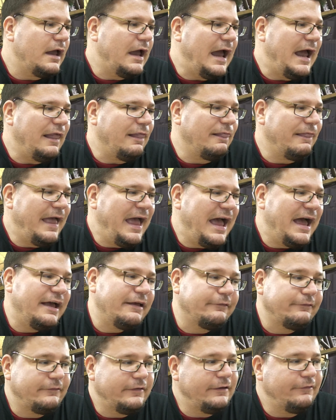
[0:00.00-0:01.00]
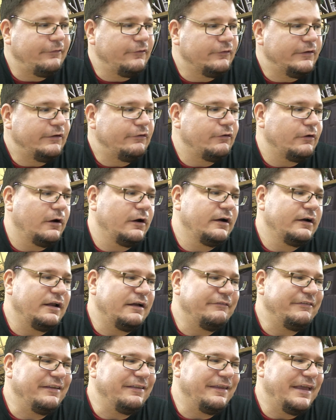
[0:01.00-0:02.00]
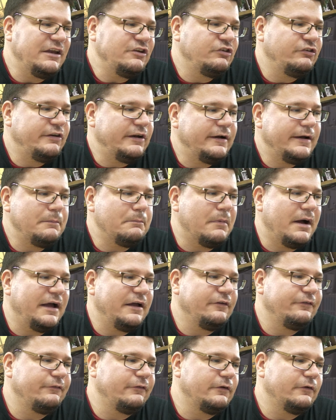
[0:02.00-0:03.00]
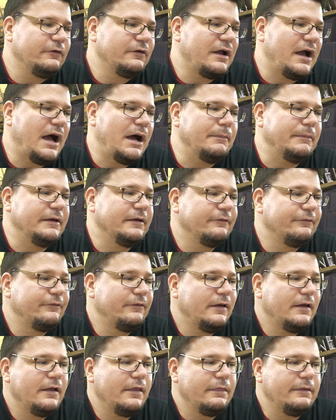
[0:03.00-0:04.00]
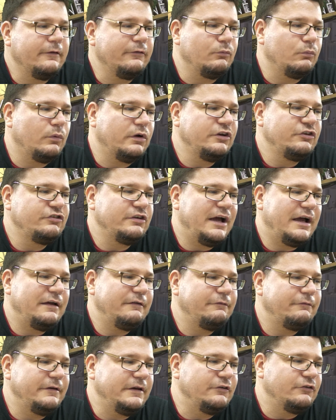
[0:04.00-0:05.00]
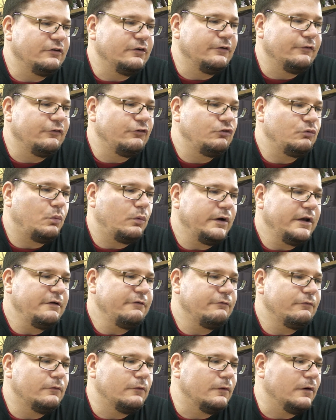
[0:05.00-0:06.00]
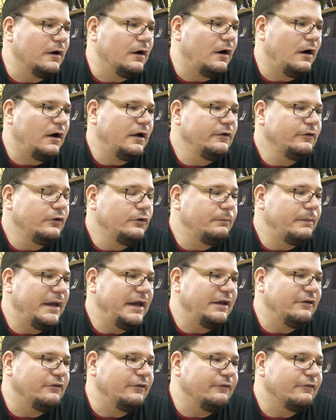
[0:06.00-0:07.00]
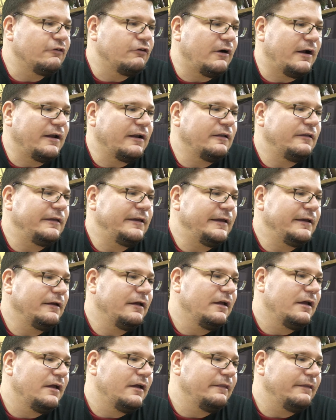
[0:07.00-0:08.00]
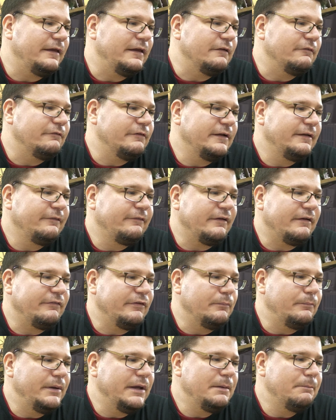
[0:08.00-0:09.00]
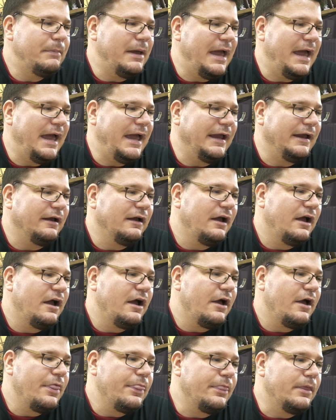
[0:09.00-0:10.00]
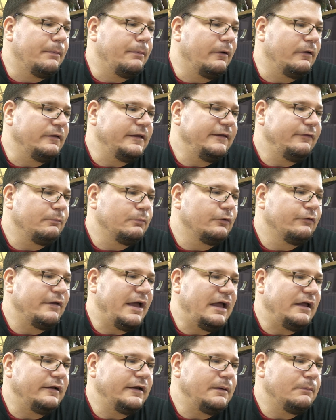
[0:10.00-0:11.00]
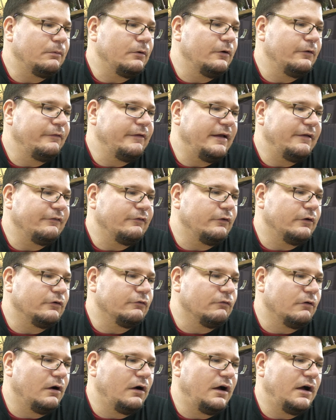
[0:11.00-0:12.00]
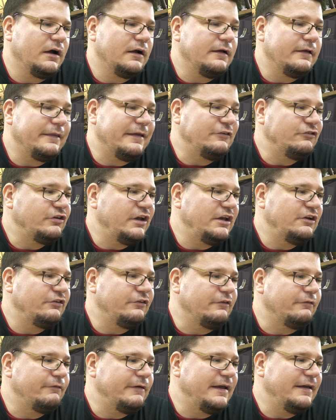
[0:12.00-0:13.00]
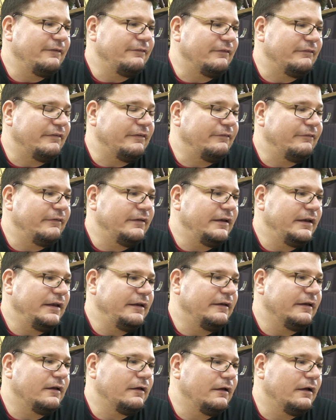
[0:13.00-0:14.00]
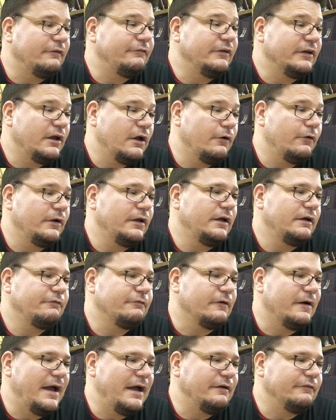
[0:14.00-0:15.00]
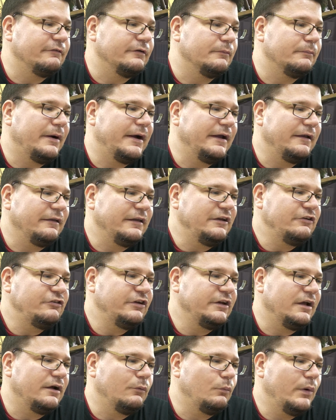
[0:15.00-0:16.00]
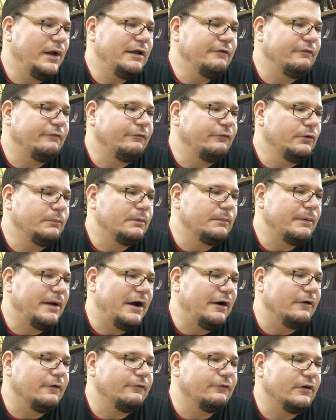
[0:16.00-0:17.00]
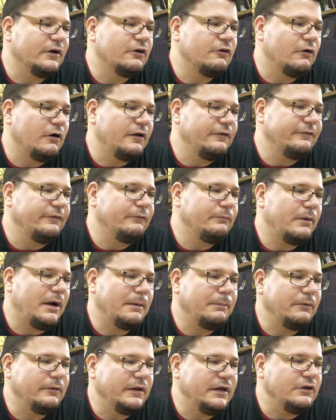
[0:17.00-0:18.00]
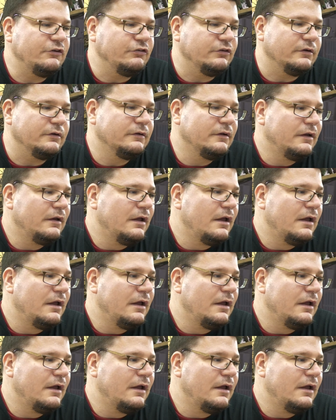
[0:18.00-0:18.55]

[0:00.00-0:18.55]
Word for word: At last is the return of the legendary Milestone Comics. This one shot features 24 all new pages chronicling the events of the Big Bang, the police brutality protests gone wrong that changed the face of the city of Dakota forever by unleashing a wave of superpowers across its population.